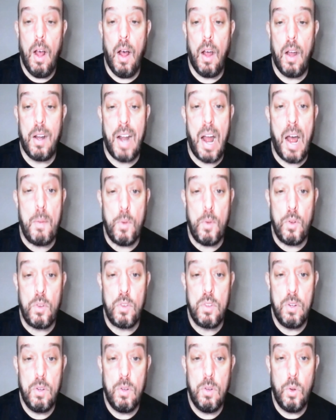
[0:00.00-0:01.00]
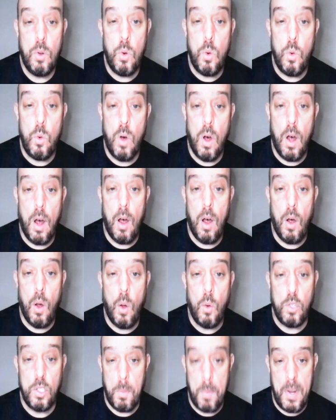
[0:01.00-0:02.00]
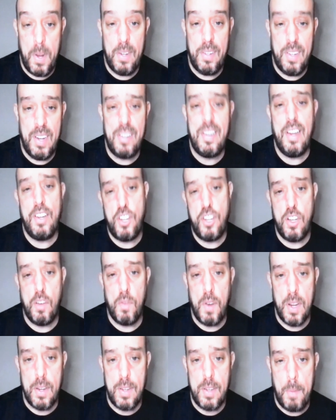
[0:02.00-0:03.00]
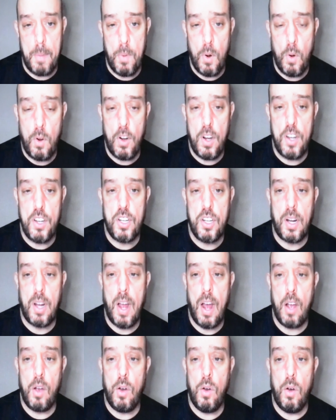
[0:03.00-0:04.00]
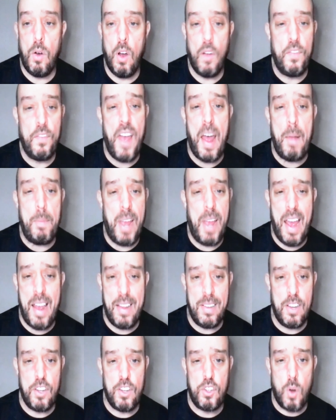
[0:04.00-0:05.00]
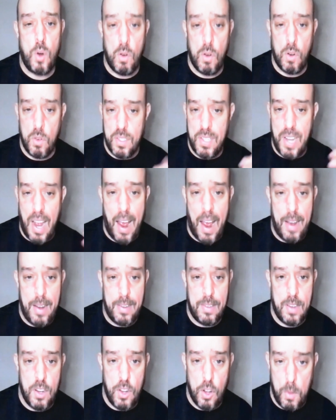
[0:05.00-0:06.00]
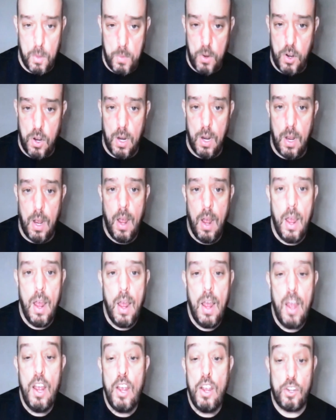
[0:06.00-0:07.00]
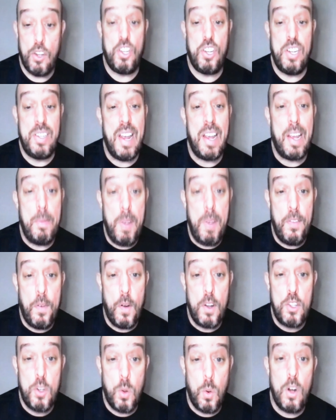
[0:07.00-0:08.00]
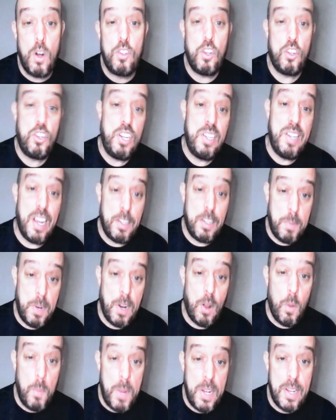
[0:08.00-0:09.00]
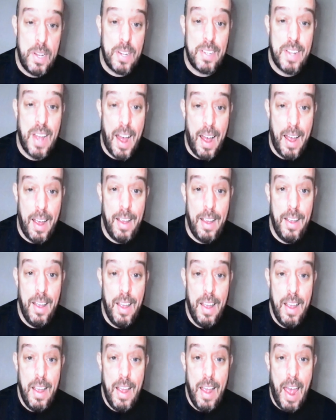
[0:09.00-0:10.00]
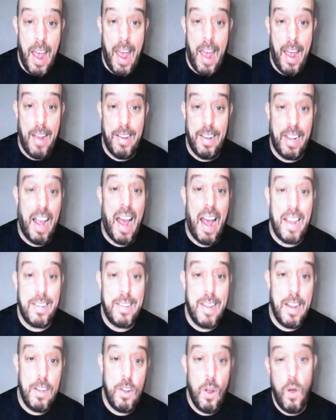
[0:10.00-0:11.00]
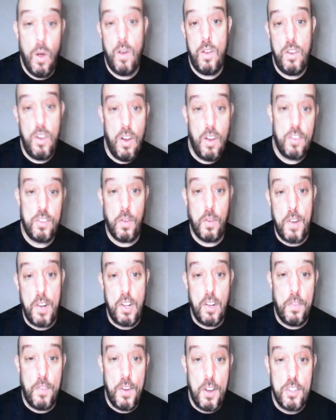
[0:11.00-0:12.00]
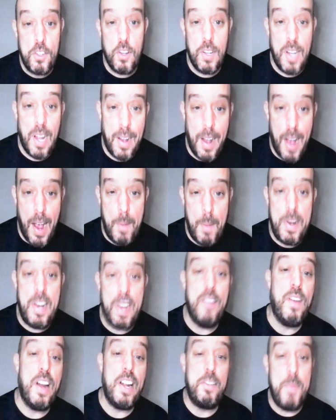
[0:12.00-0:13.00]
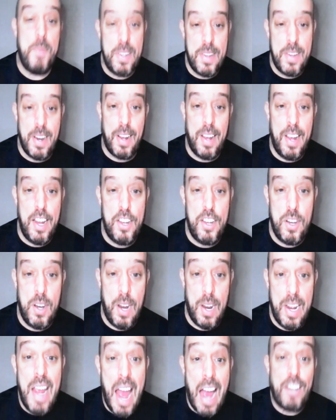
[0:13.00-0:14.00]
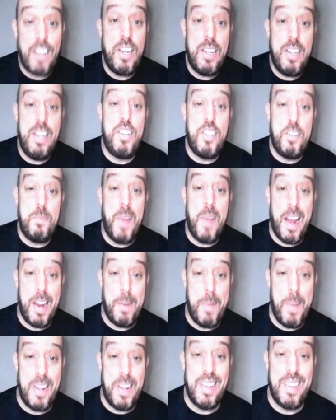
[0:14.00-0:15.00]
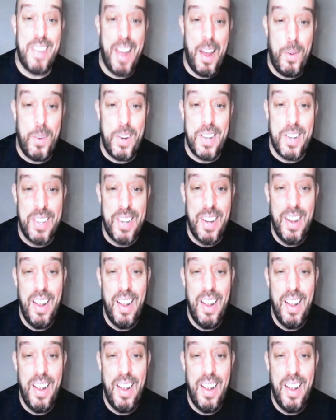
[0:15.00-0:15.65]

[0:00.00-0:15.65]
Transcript: Ramos, who owned a business, and she's a real estate broker in Chicago. Her family has historical ties to the community, so she's taking me for a tour. So she takes me to go meet this guy, and the guy says, "Oh, you're sofritoforyoursoul.com," and he invites me into the kitchen, and he actually teaches me how to make the sandwich.